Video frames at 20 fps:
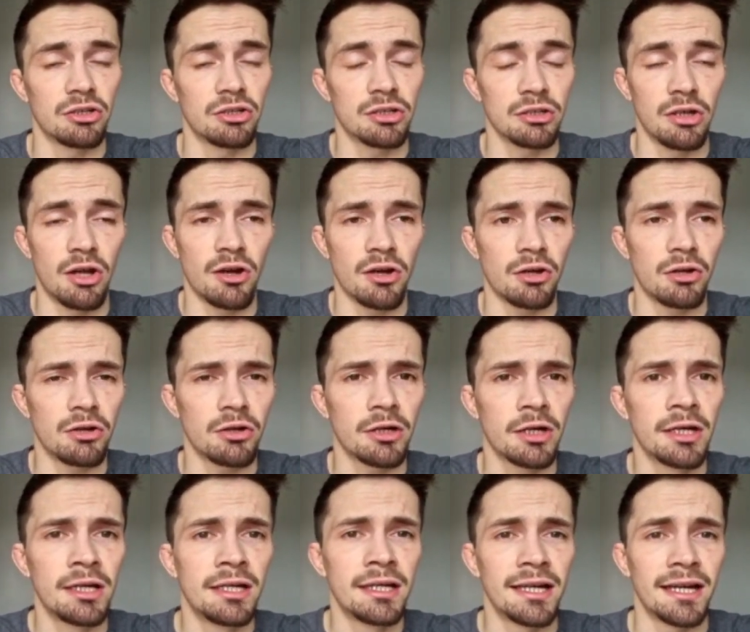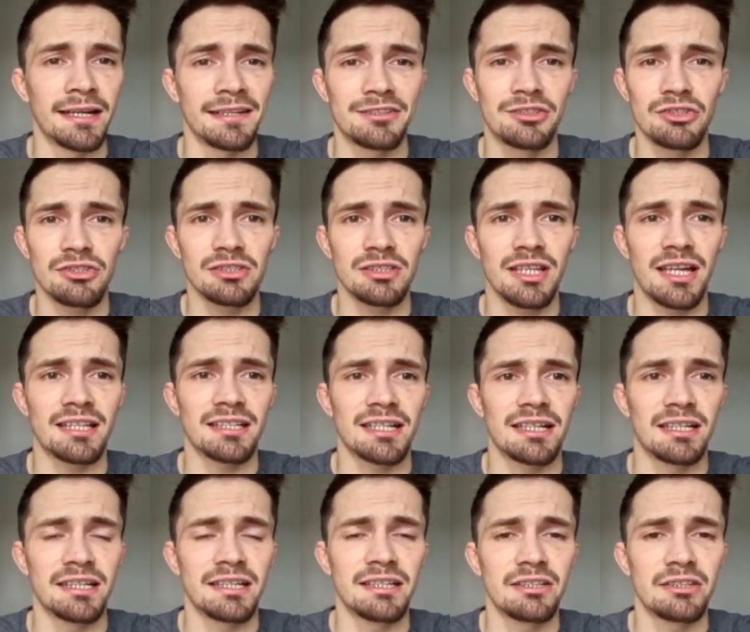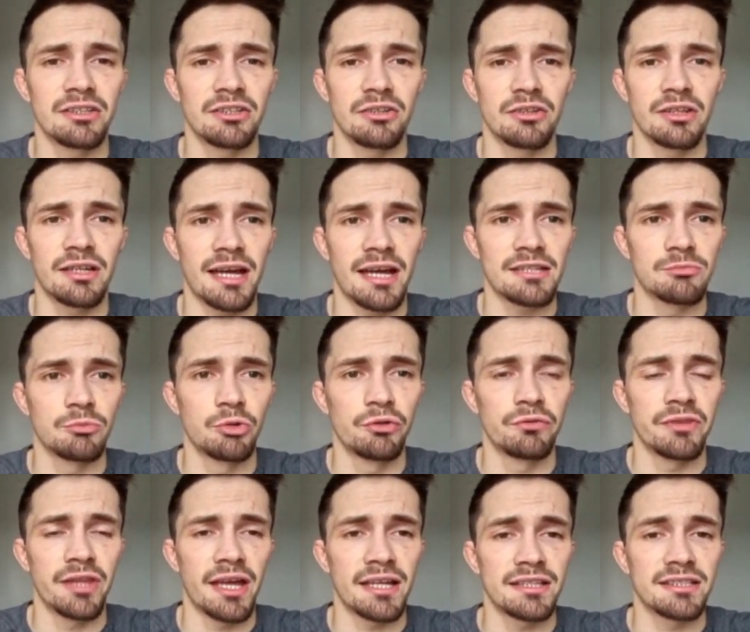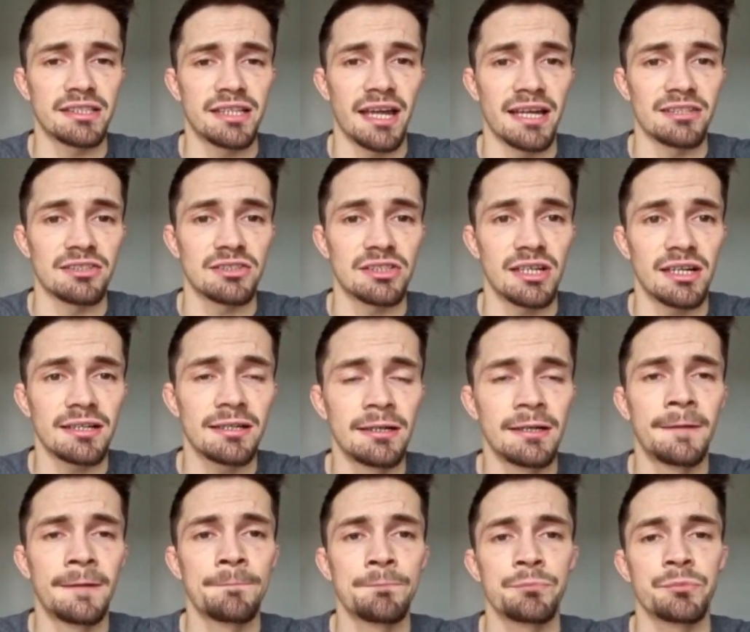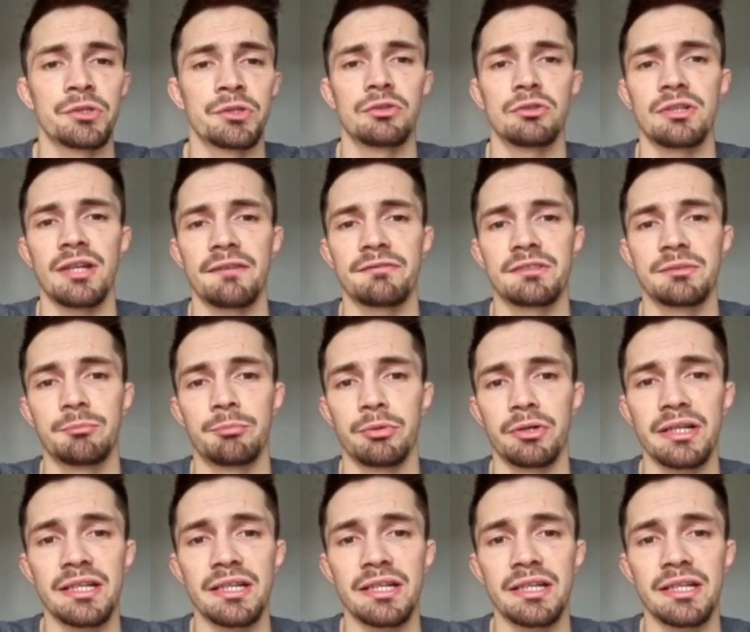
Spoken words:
long hook, and it doesn't land clean and the other guy's moving the head to get inside, you don't have to bring